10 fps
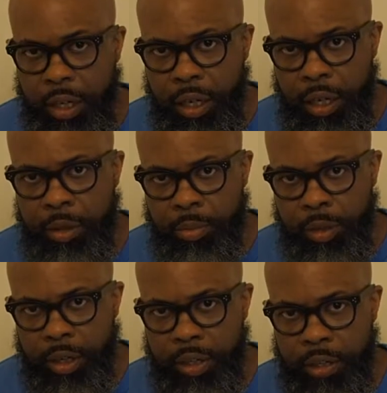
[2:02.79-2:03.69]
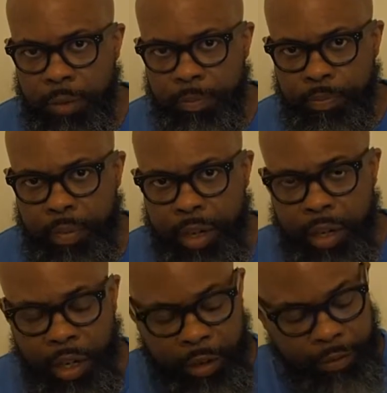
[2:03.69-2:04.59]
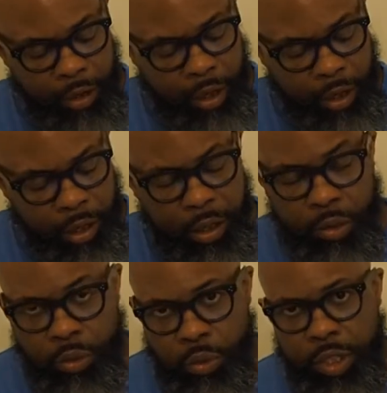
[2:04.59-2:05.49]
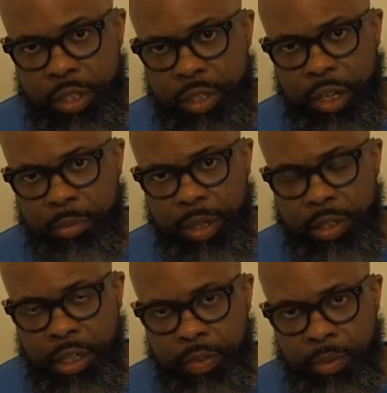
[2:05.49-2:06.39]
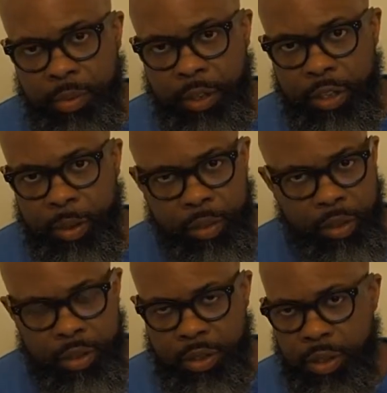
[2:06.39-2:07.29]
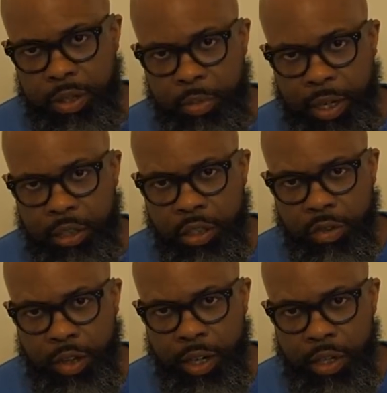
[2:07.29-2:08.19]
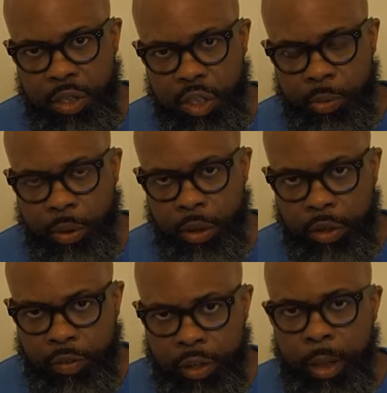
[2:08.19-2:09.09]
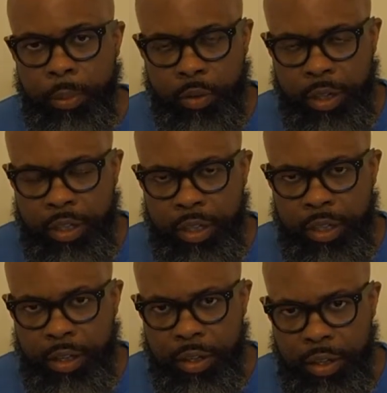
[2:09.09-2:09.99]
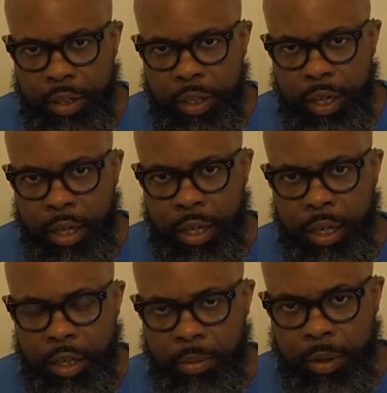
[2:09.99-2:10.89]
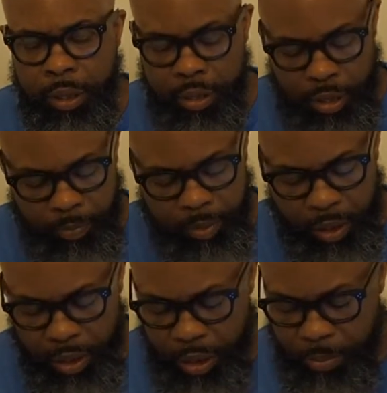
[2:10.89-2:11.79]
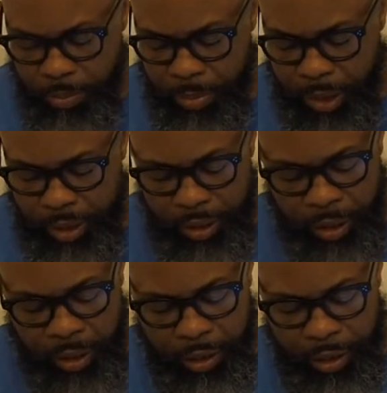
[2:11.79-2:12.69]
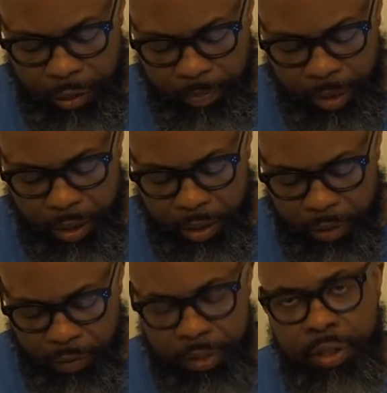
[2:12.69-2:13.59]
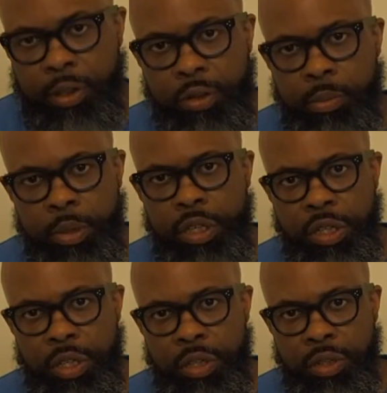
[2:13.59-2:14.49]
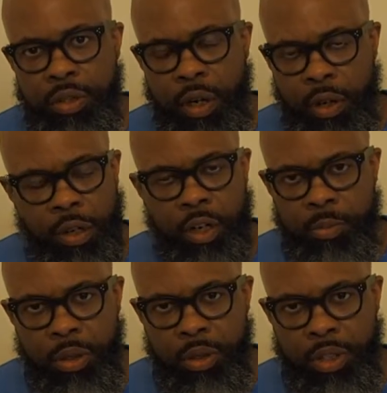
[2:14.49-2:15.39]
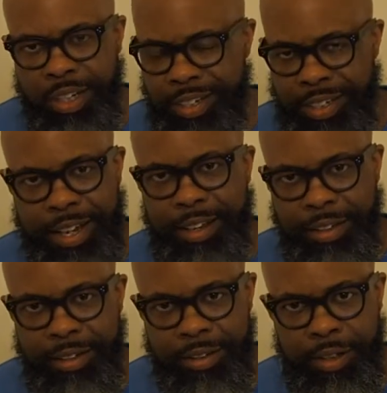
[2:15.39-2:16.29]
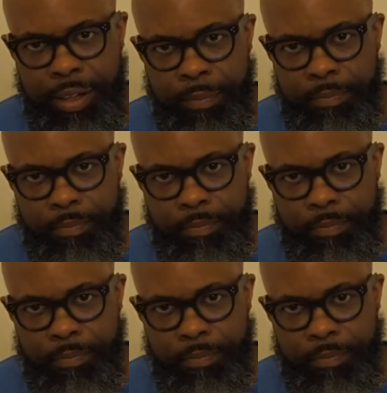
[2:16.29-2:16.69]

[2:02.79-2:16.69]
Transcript: 8 Plus. I've gone ahead and reset my 7 Plus. I'm going to send it back to Verizon as part of the upgrade to get the 8 Plus. But the physical dimensions are almost exactly the same.